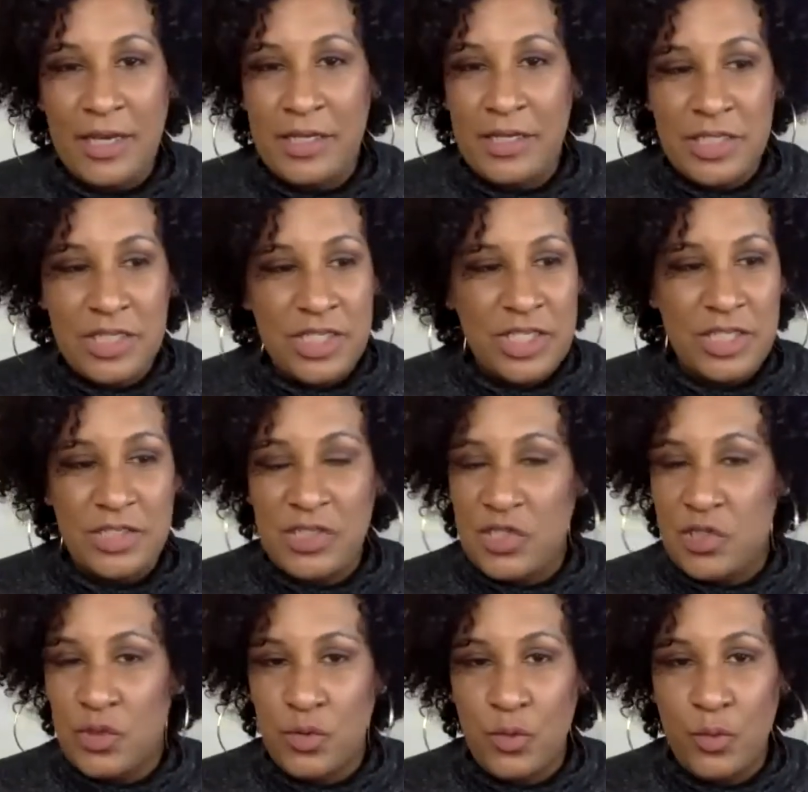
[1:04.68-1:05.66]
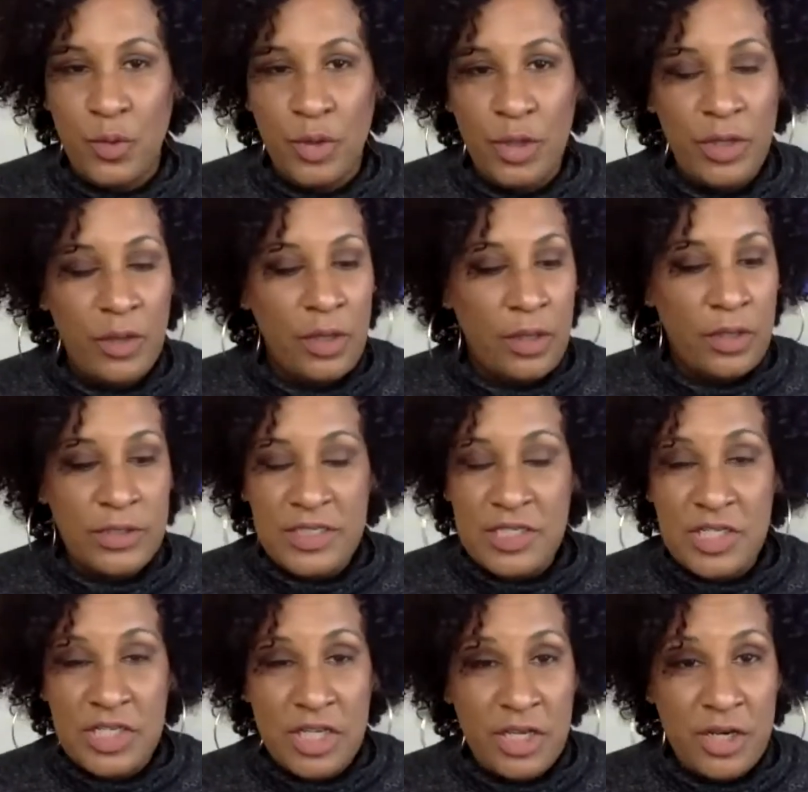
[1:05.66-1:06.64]
addition to
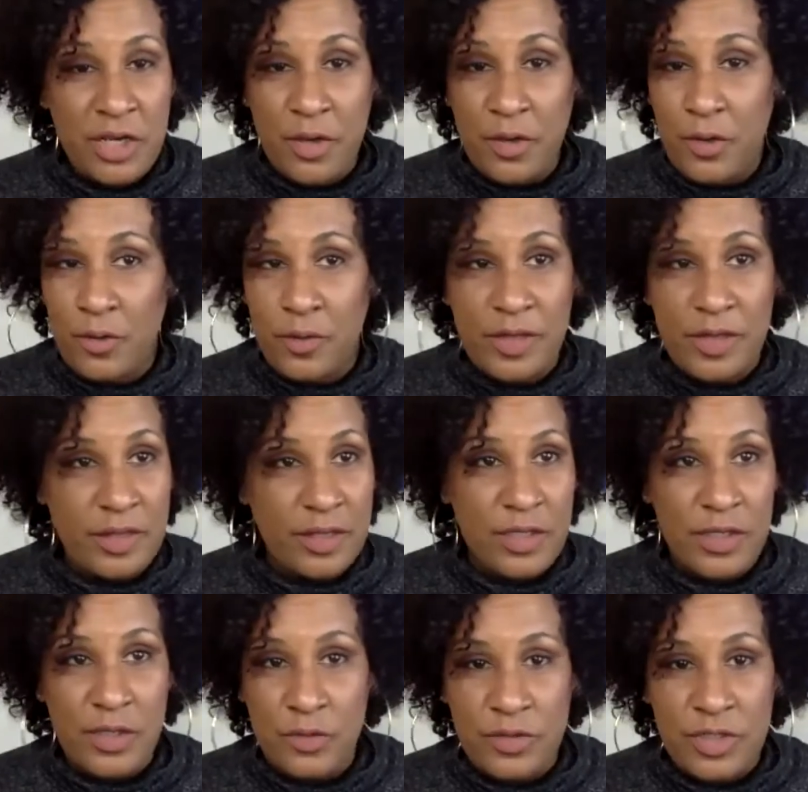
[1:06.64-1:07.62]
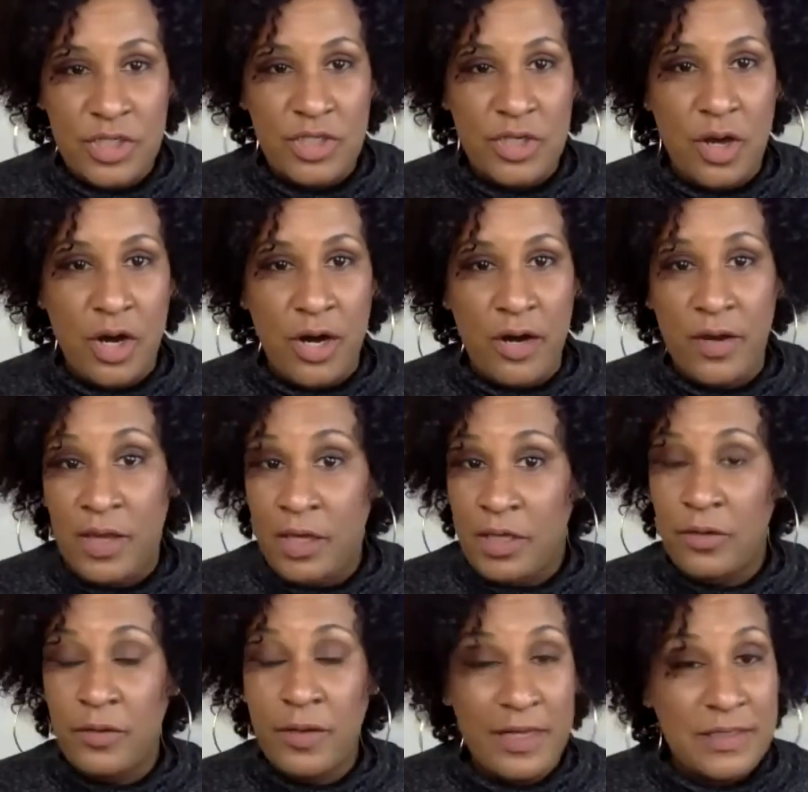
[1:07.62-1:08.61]
Tichina, who is a huge star,
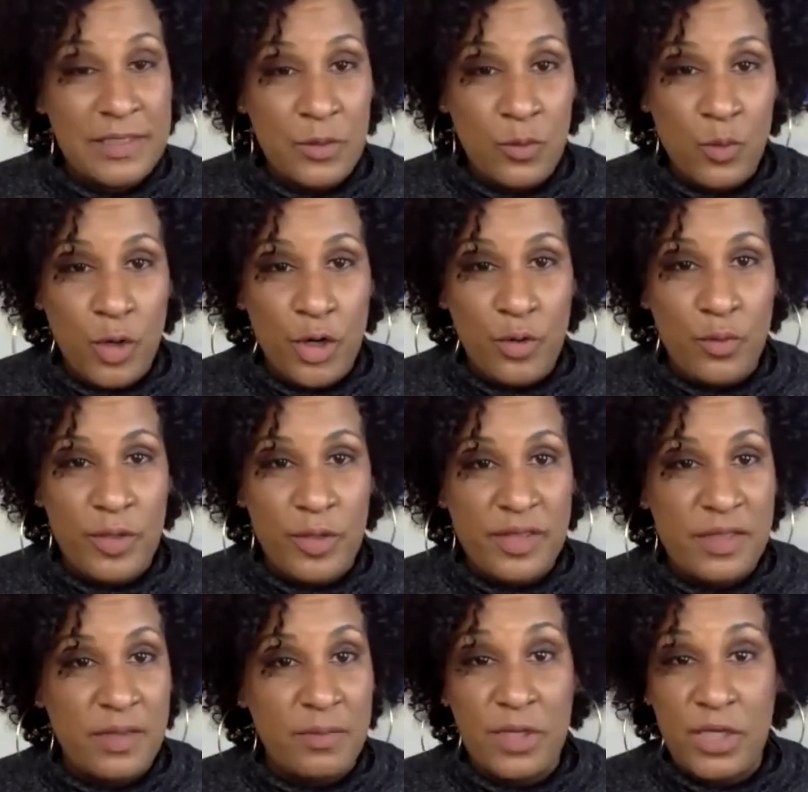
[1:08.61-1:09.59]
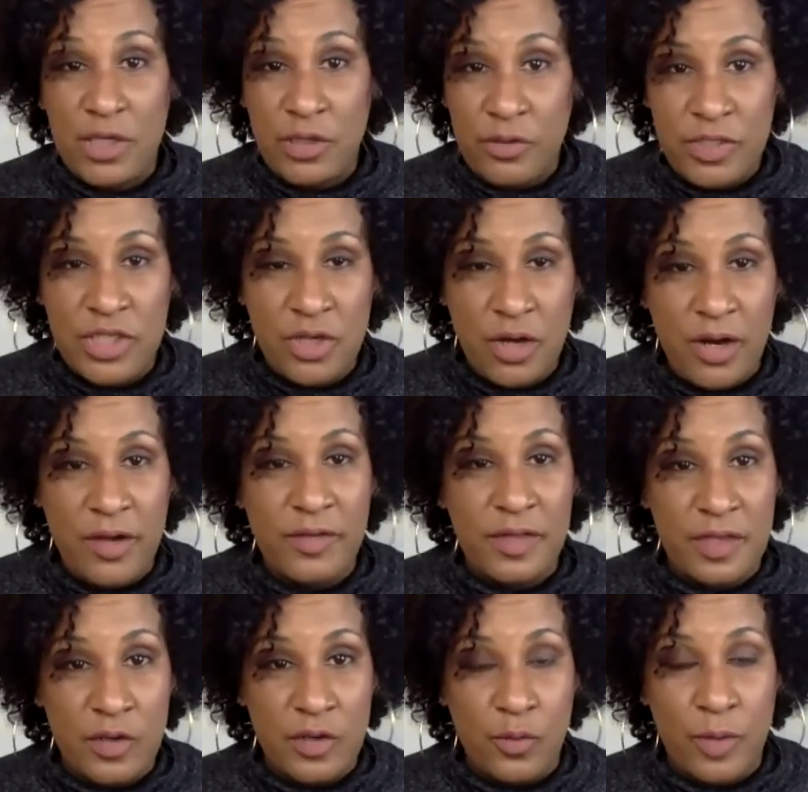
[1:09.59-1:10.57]
you got to work with some huge stars
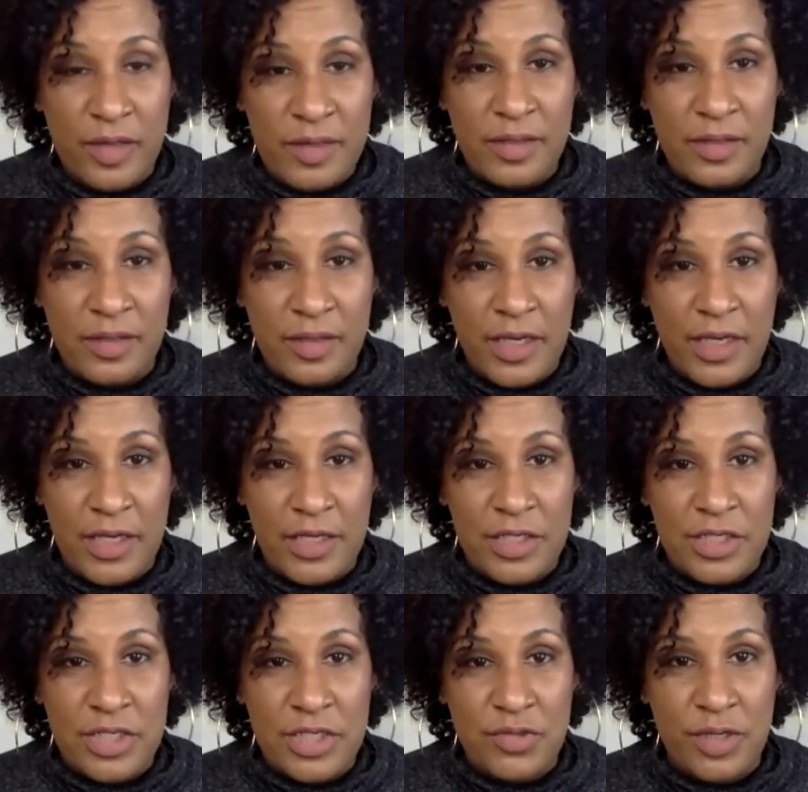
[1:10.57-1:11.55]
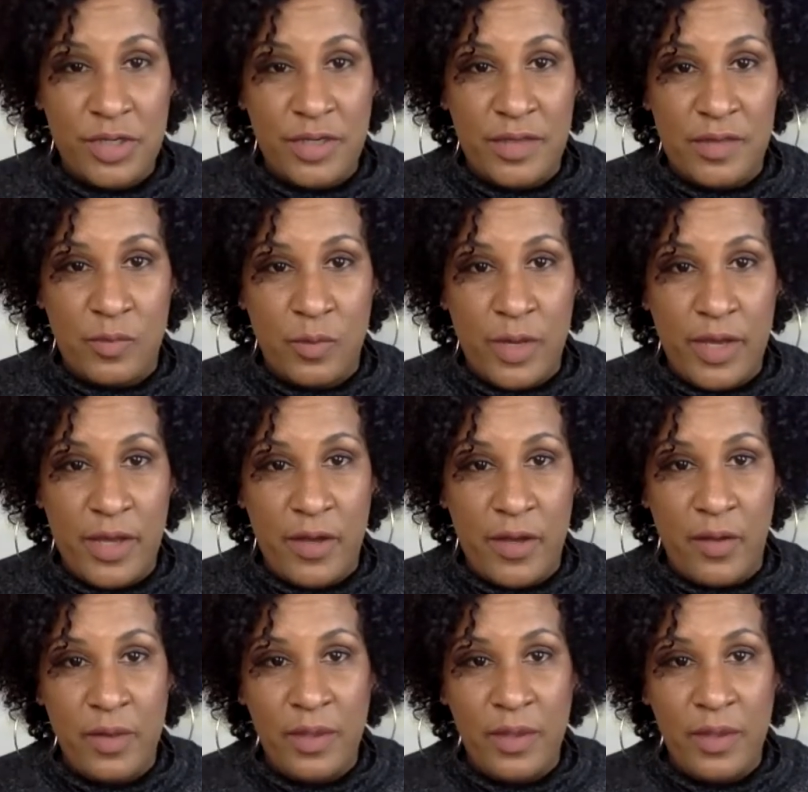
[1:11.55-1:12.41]
in the wrestling industry as well.